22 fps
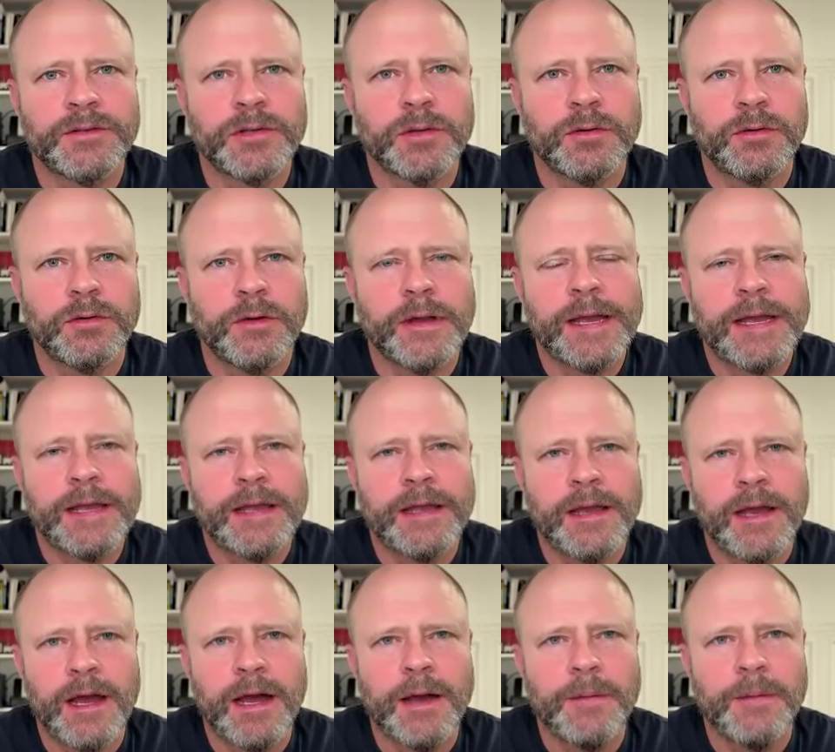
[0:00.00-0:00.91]
So
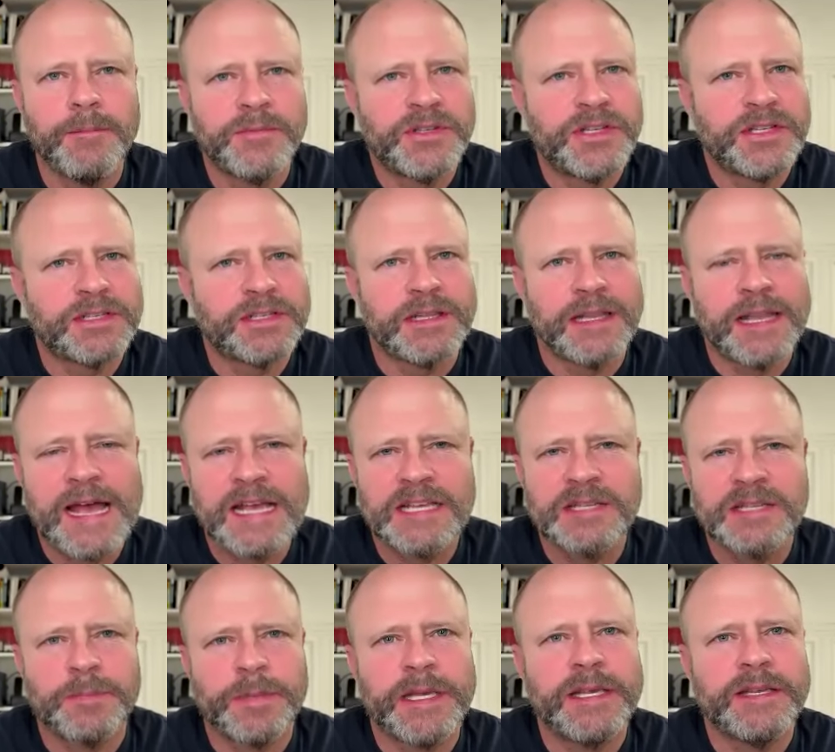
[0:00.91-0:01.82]
Greg, just
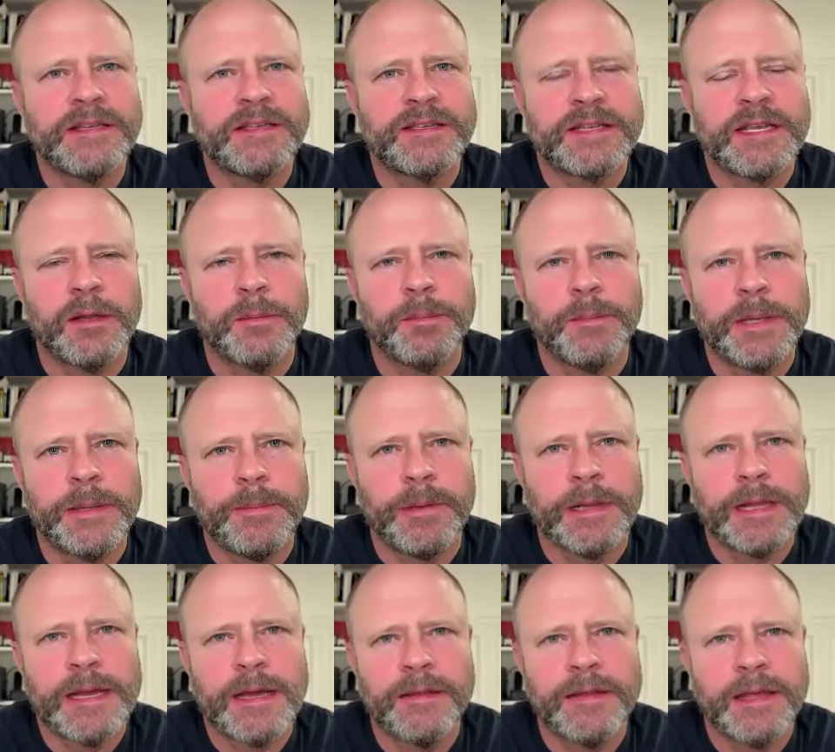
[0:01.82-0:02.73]
last piece, tell
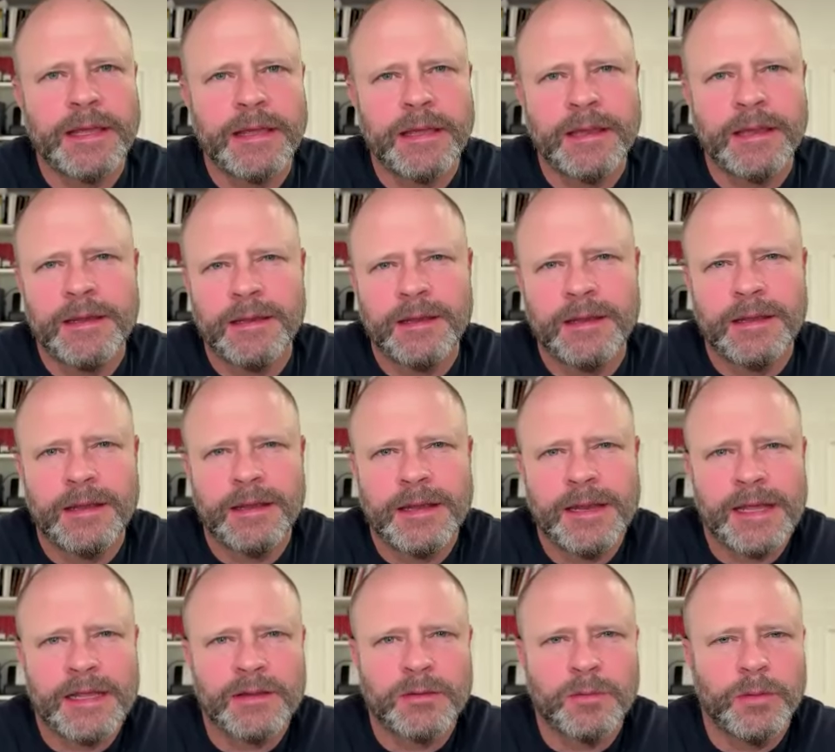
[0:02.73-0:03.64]
people how they can
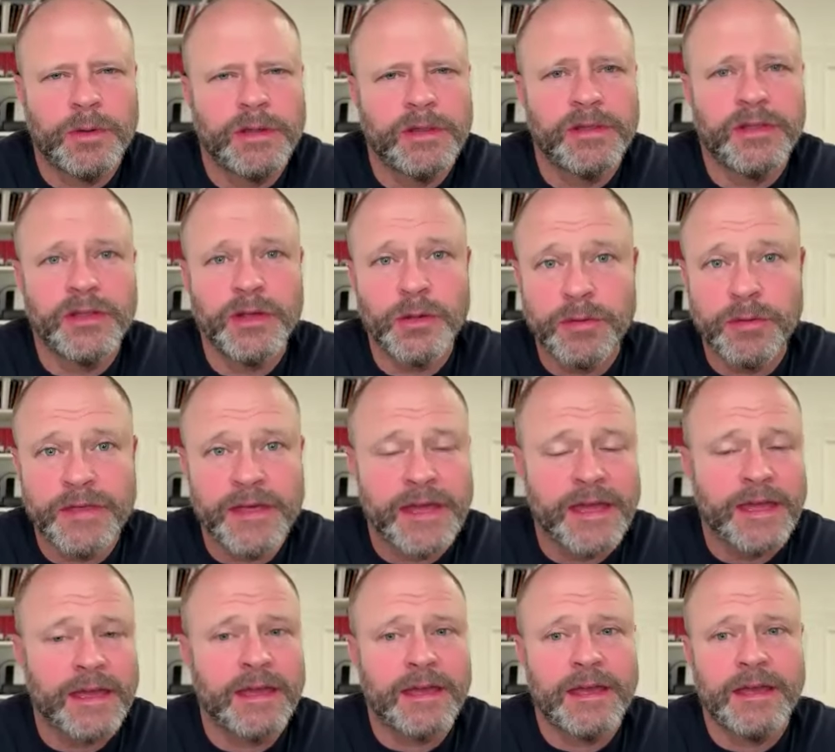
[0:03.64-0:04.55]
connect with You
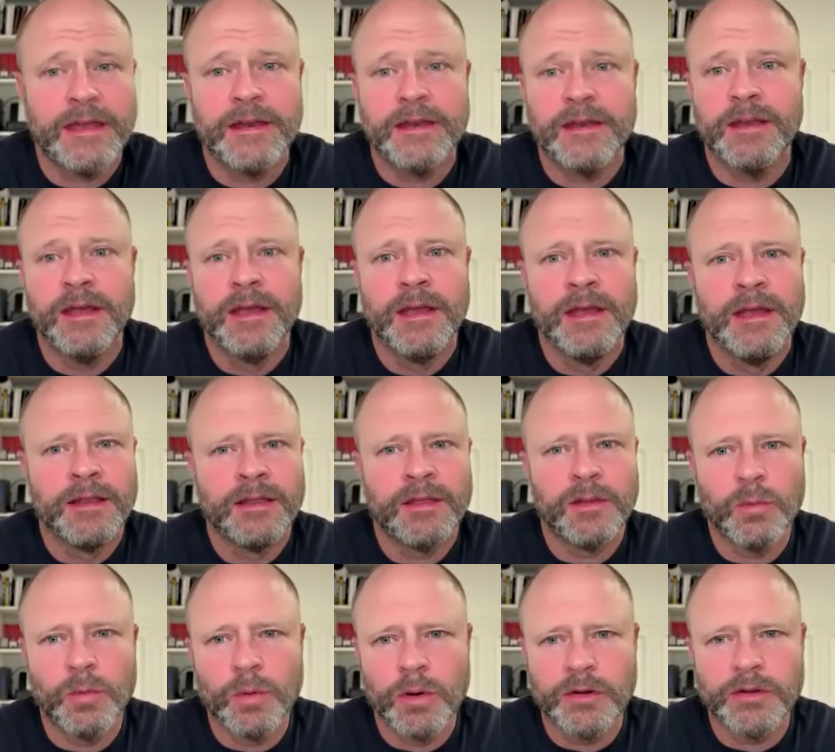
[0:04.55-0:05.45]
Think and
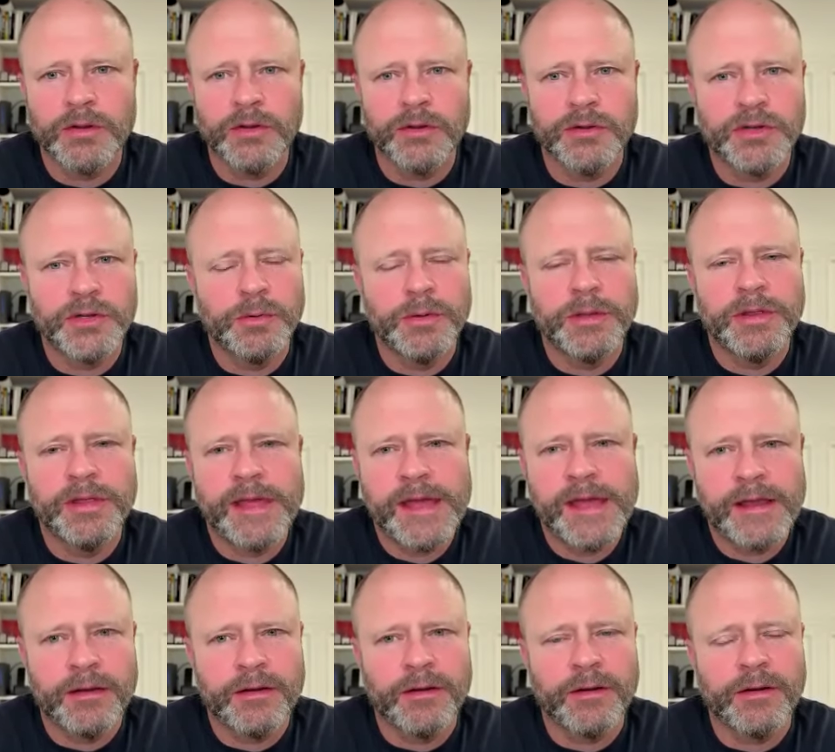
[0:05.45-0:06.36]
the work you're doing
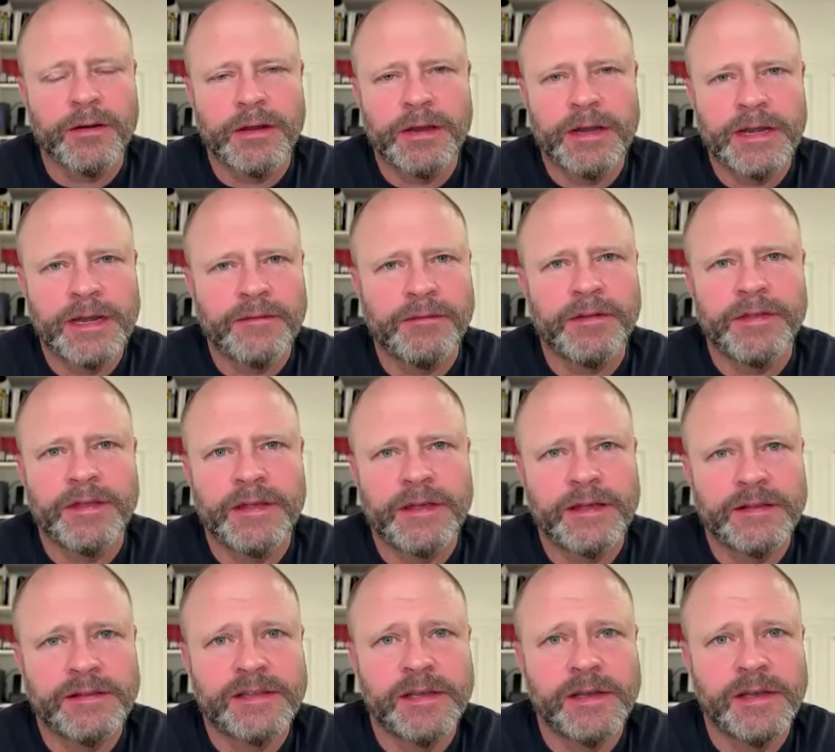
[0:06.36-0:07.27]
there and
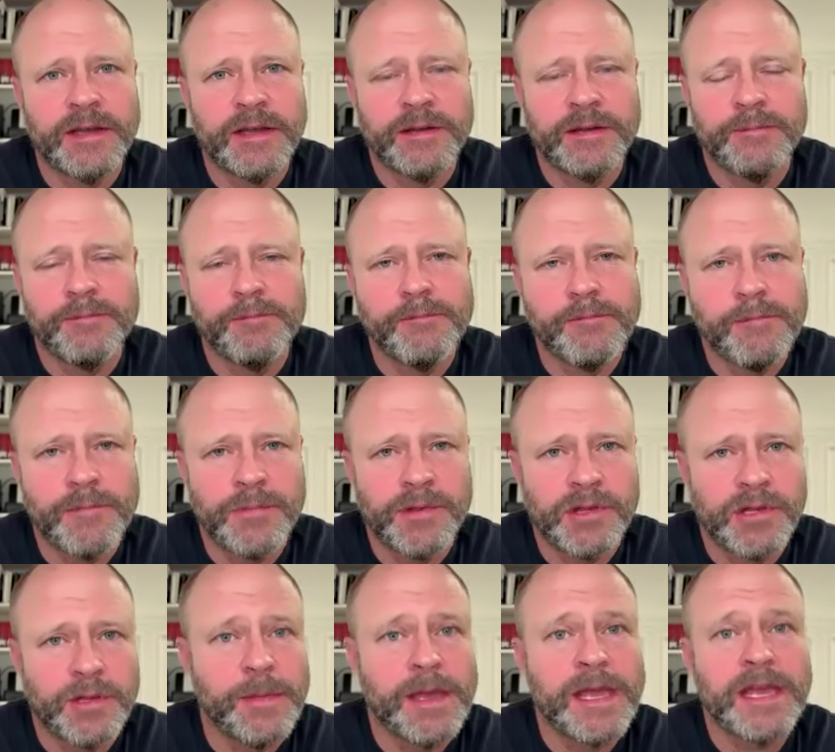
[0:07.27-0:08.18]
everything to
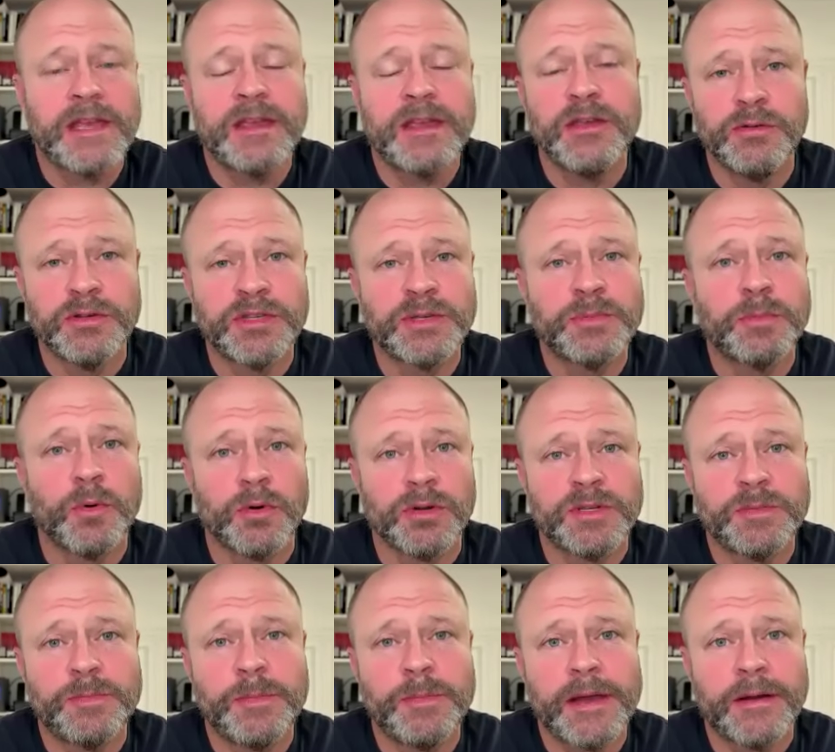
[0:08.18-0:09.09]
make youth
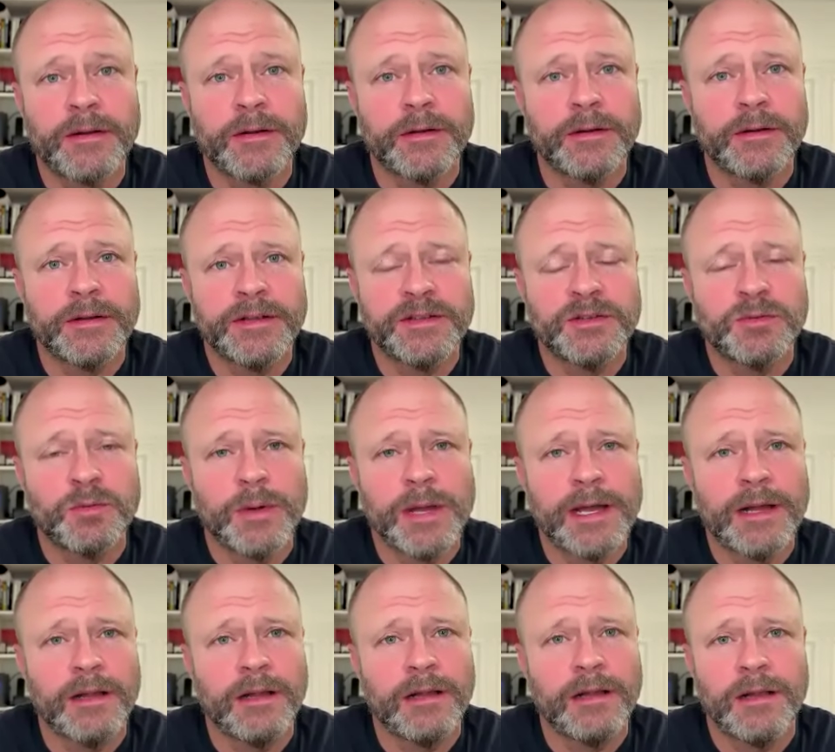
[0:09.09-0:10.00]
sports better as
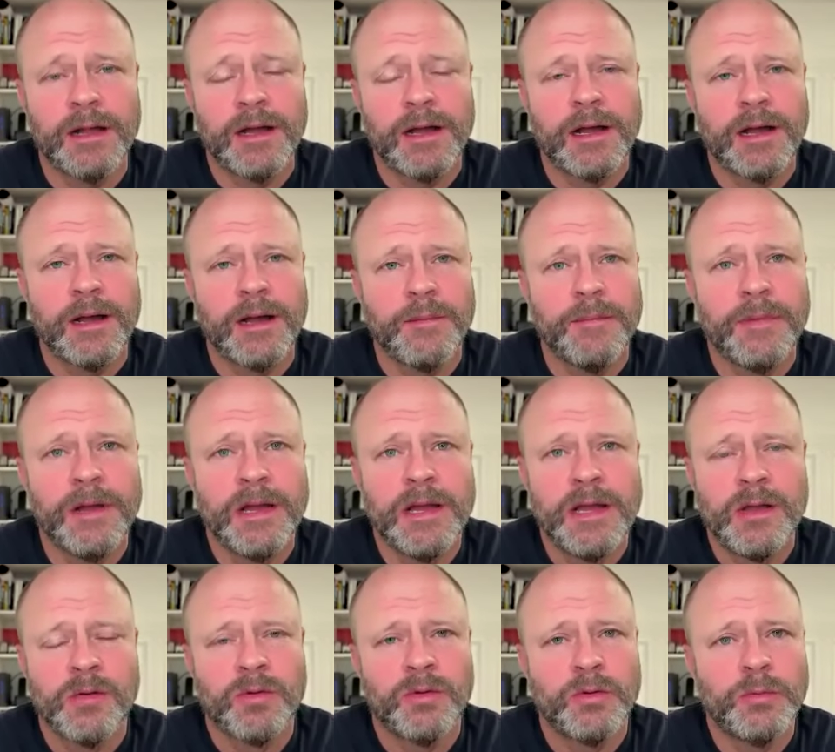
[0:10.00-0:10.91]
well.
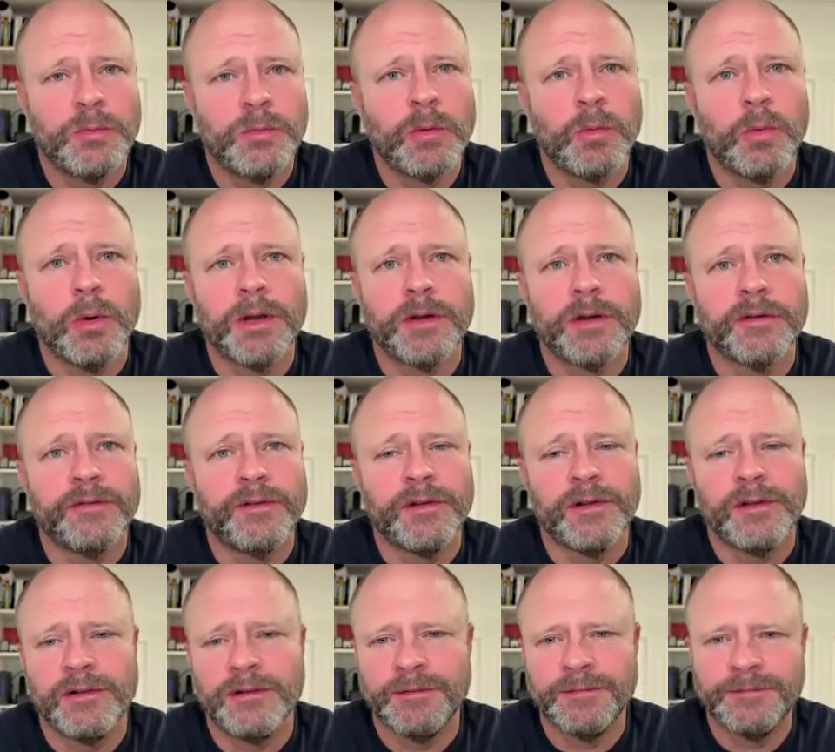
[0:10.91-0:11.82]
It would be
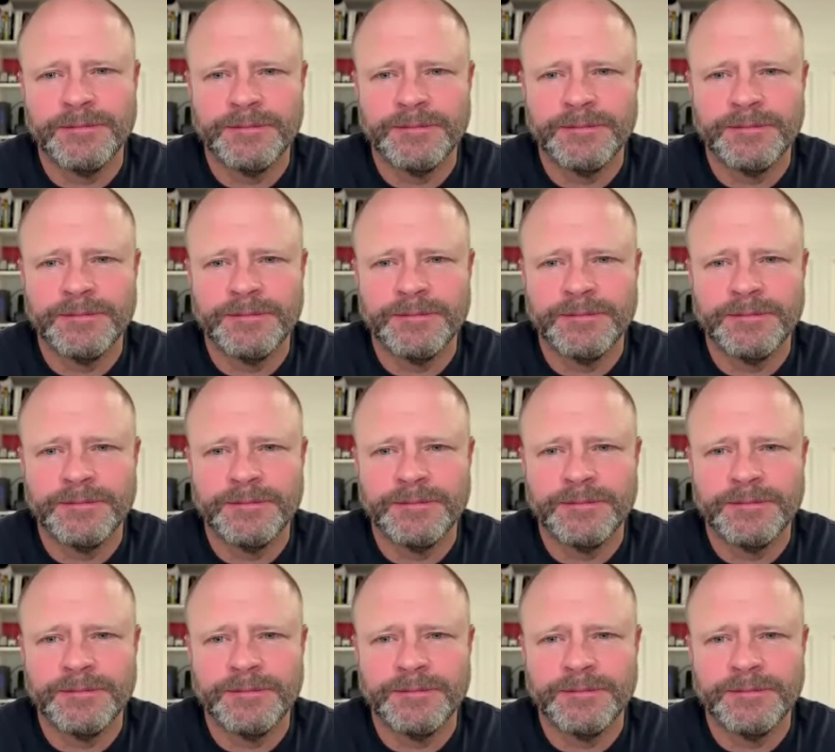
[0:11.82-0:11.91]
wonderful.